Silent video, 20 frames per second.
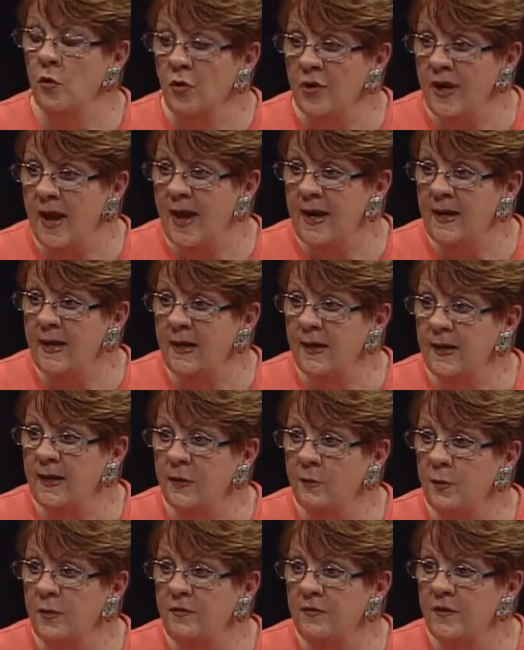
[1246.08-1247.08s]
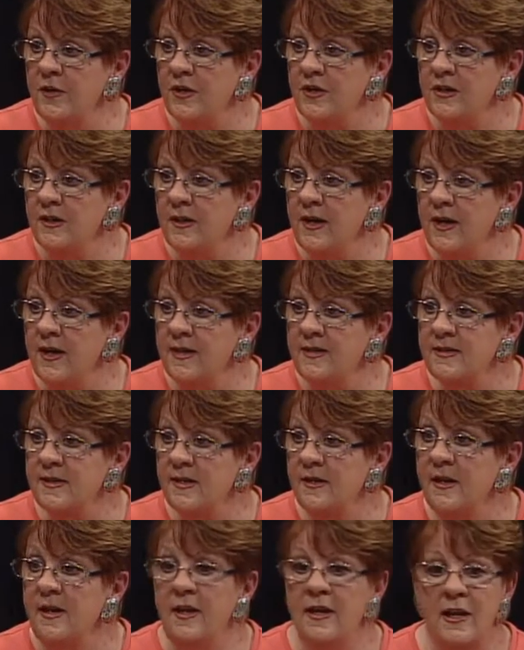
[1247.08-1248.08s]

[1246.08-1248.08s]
organic liquid fertilizer,